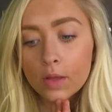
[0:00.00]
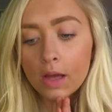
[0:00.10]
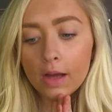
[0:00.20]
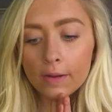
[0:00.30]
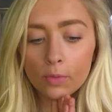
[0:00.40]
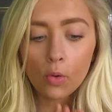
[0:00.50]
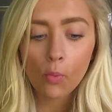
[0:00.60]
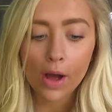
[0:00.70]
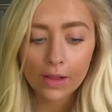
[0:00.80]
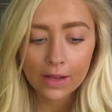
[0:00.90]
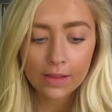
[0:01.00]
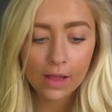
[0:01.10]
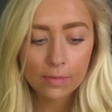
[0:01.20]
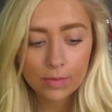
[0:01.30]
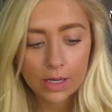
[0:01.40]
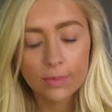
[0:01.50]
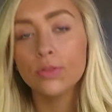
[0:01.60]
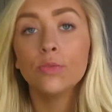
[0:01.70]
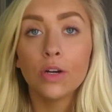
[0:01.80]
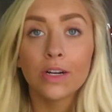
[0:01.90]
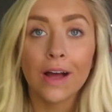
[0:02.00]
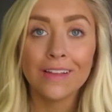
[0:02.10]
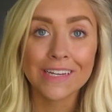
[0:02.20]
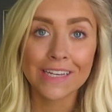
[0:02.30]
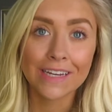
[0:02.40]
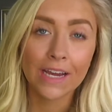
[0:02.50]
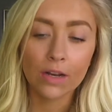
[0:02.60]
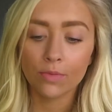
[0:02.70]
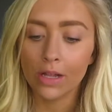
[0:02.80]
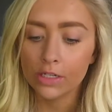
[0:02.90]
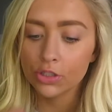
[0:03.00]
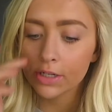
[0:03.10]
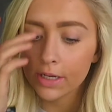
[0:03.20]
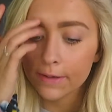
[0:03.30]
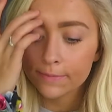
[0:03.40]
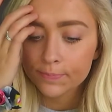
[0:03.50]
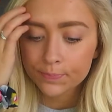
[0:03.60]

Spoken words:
While I let my pre-workout kick in and while I drink it,